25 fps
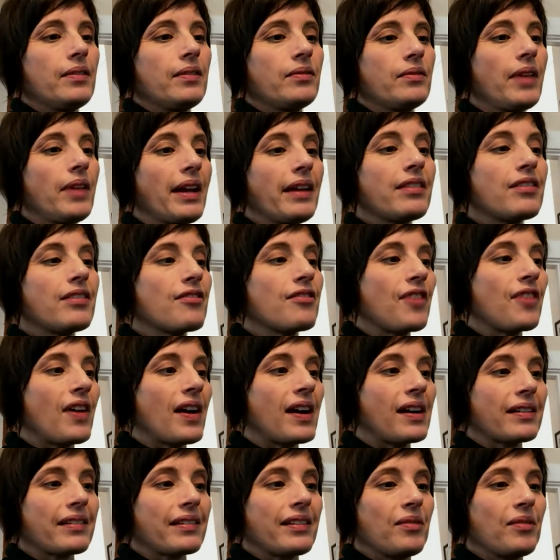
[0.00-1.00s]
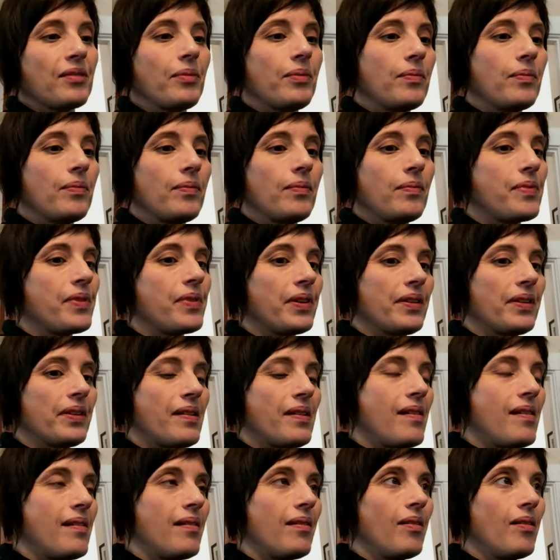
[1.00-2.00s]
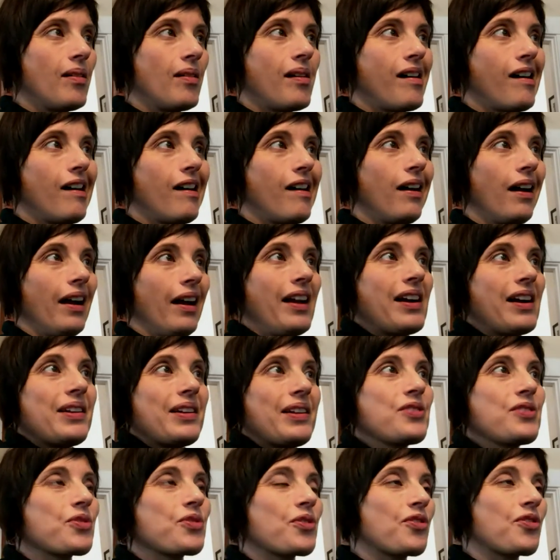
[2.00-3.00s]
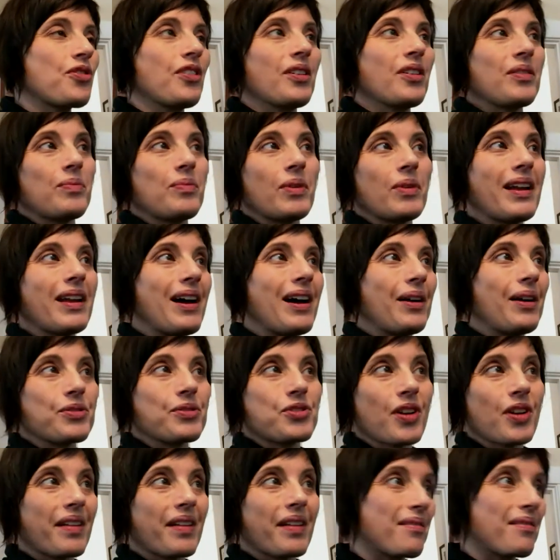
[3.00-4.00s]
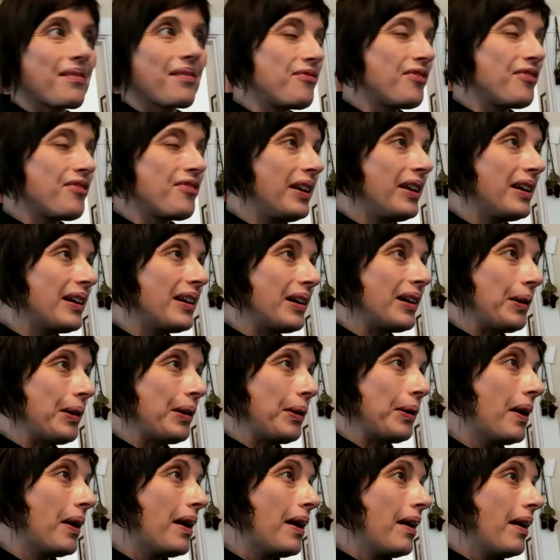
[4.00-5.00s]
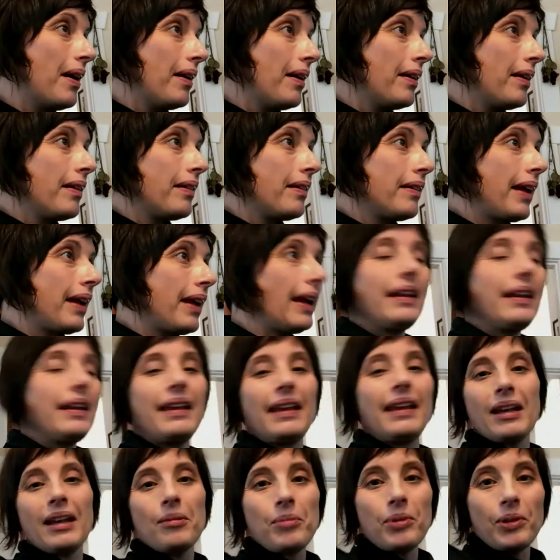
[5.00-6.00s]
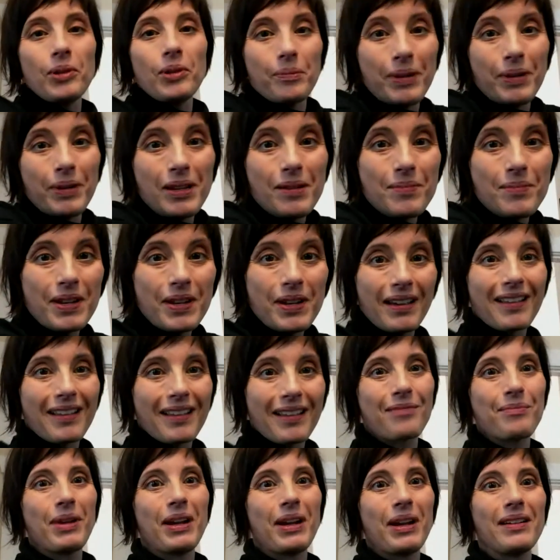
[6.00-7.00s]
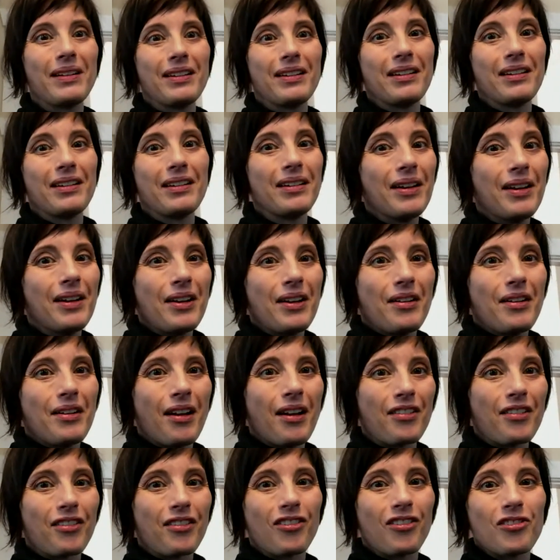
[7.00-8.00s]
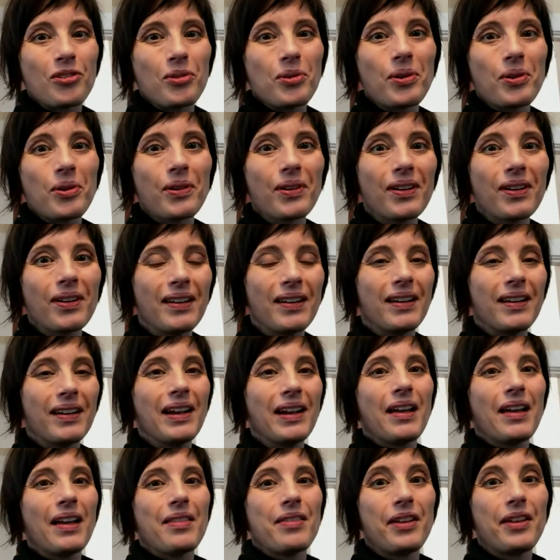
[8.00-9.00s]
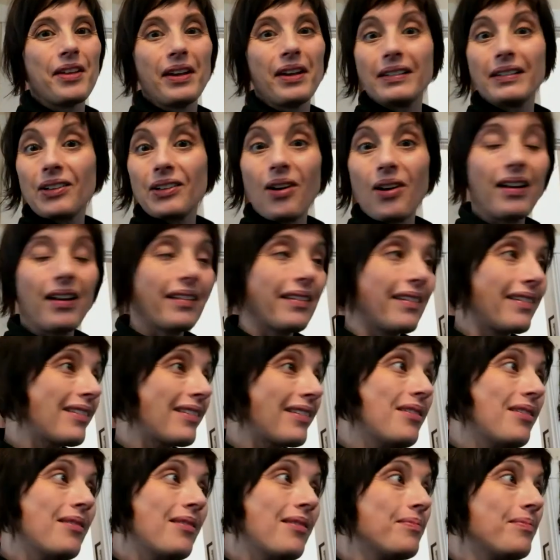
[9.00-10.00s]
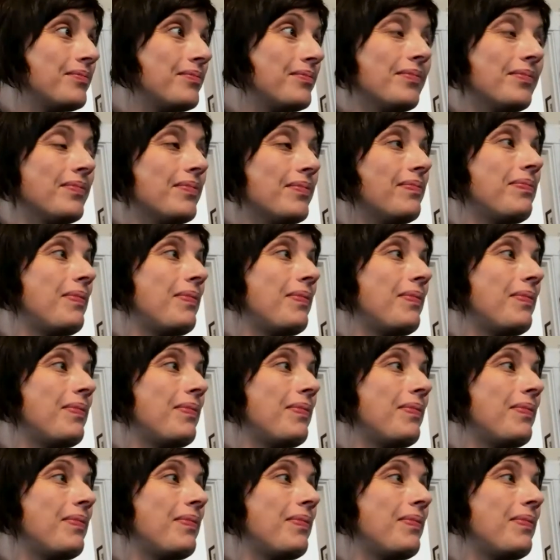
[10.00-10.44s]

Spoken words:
Like the fact that I got interested, went out, shot some video. Katie Campbell and PBS made a story that caught some